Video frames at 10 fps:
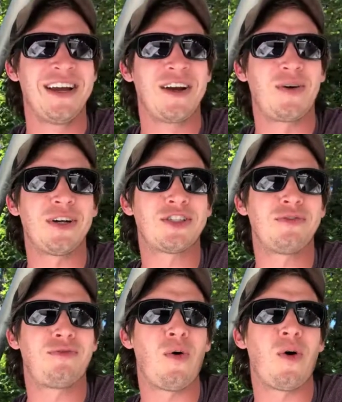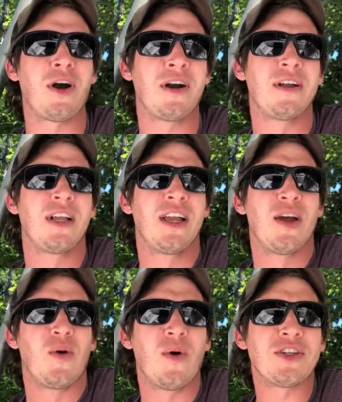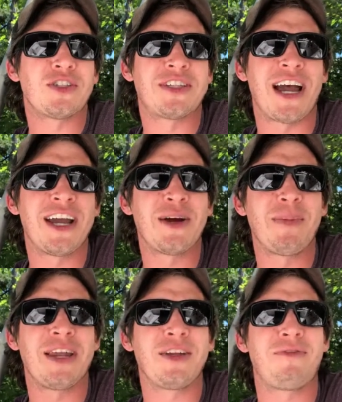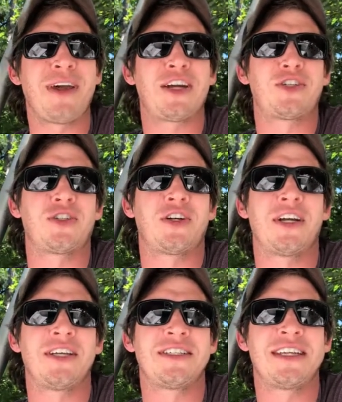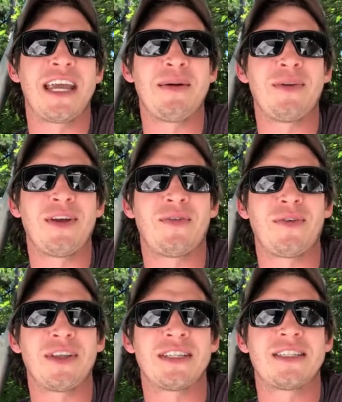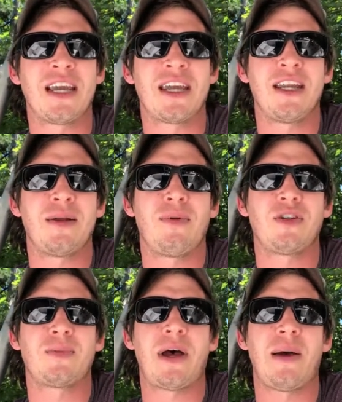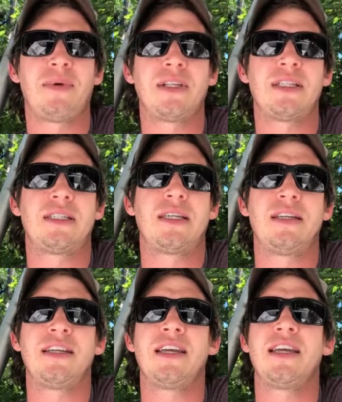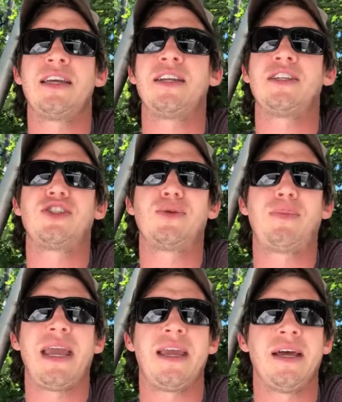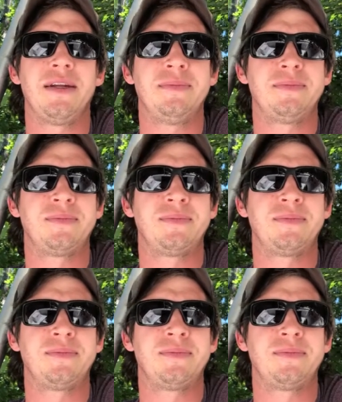Question four. Which tire manufacturer is named for the second most populous city in Japan?